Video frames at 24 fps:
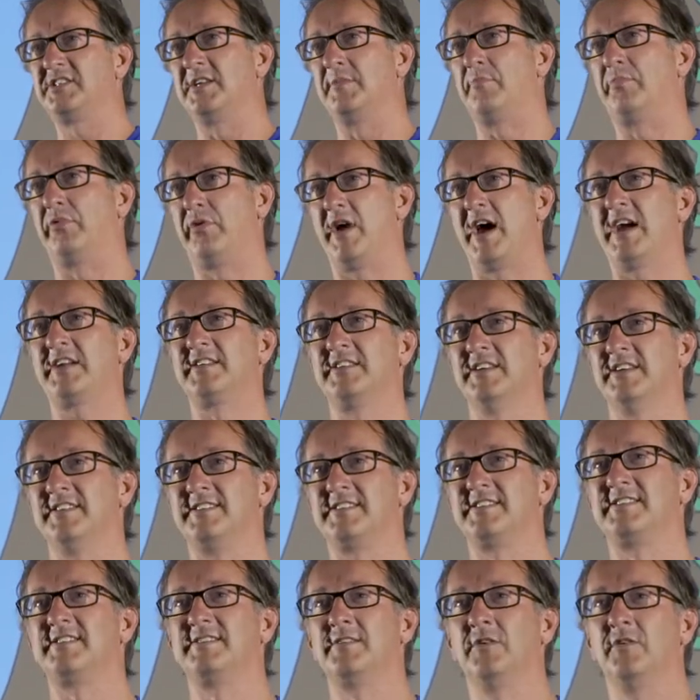actually
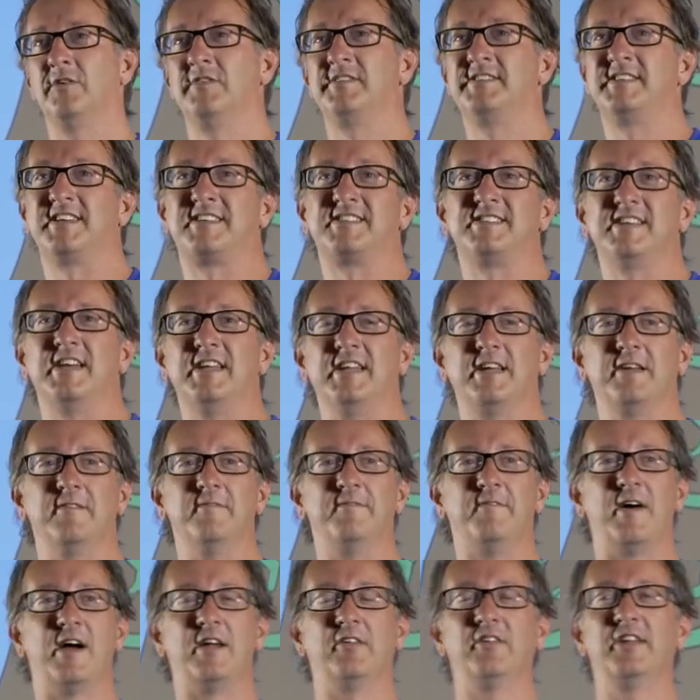practice succeeding
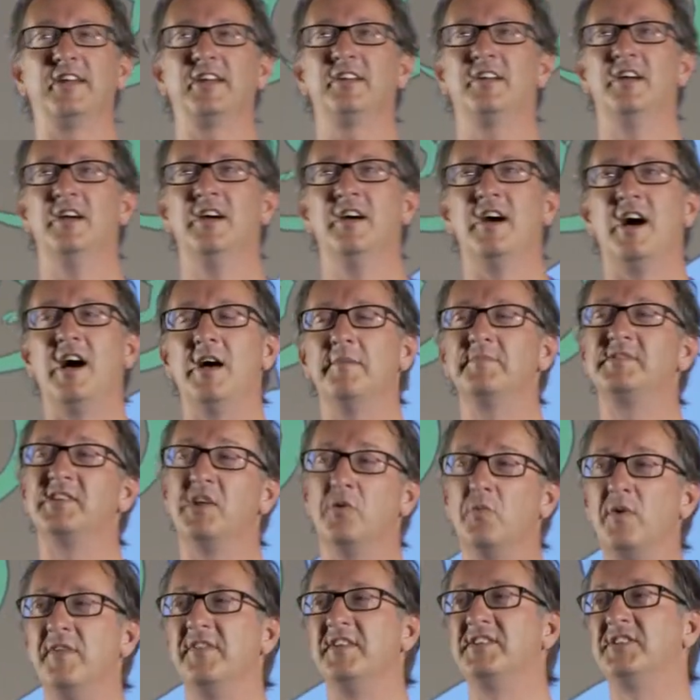and failing, um,
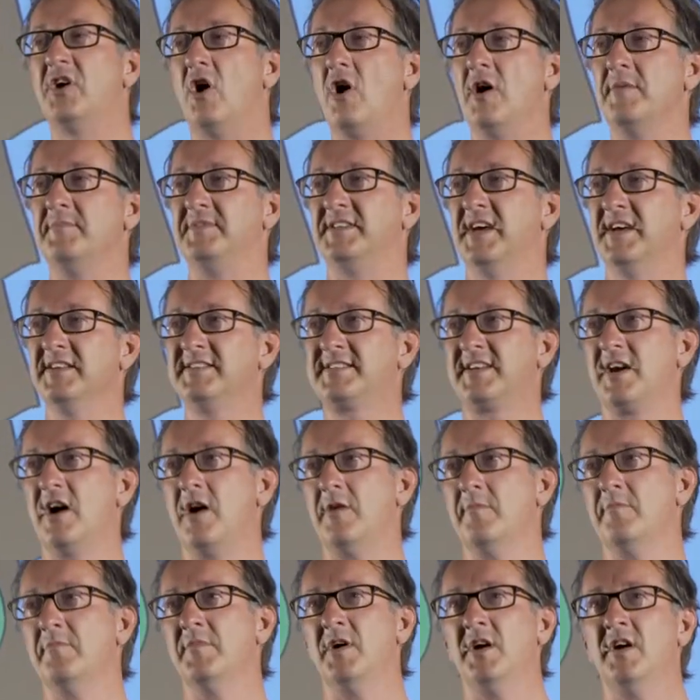so that when the time does
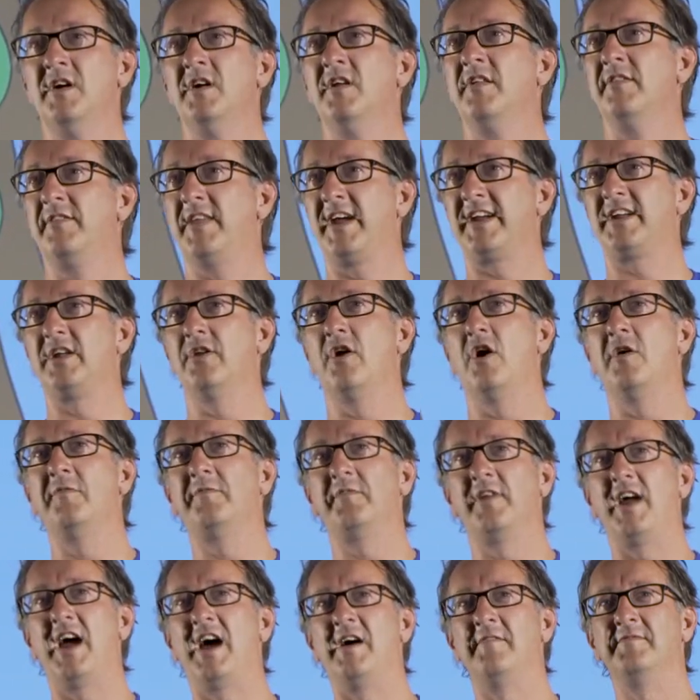come, they can
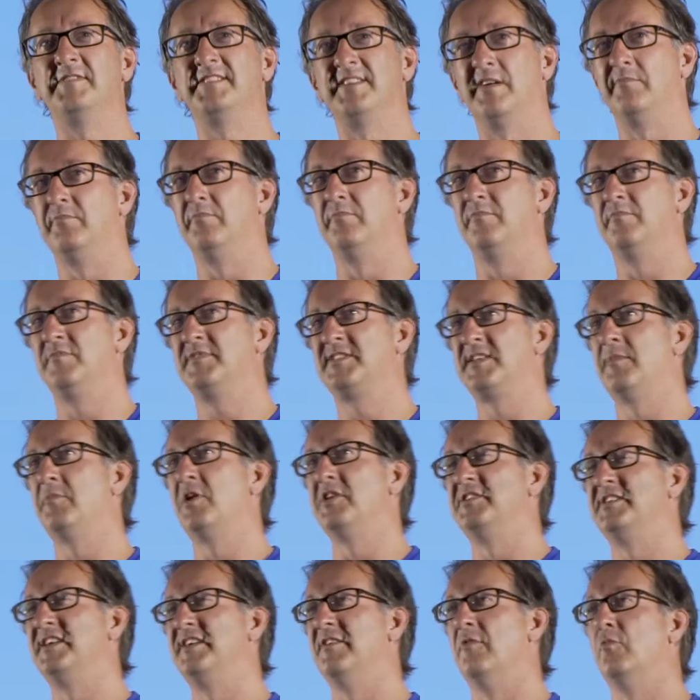hopefully have some, some
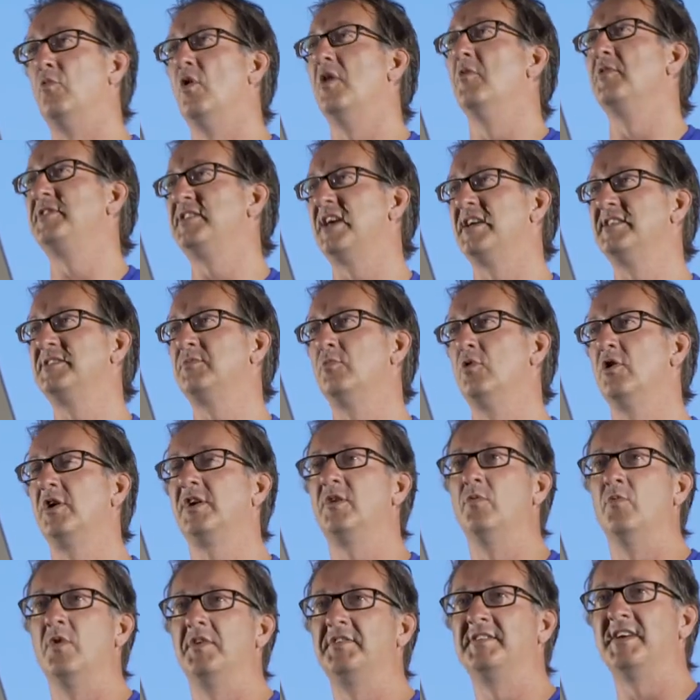idea of what does
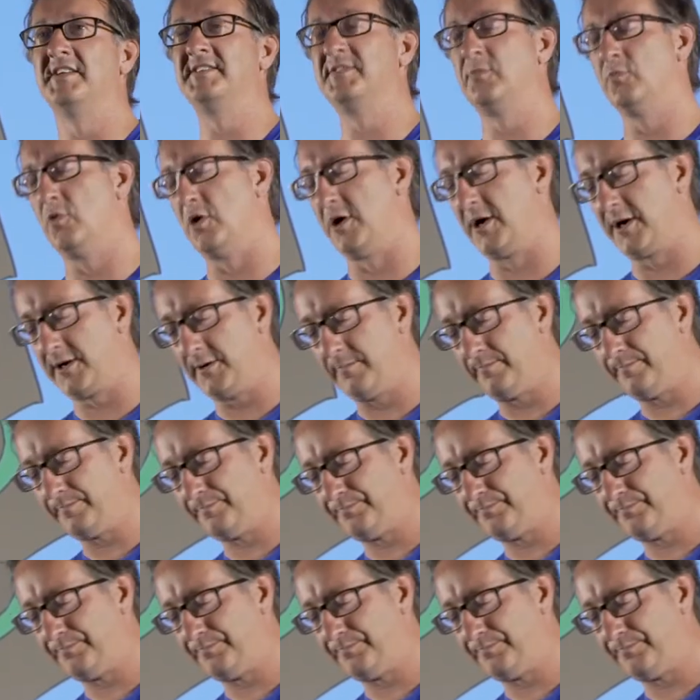work and what doesn't work.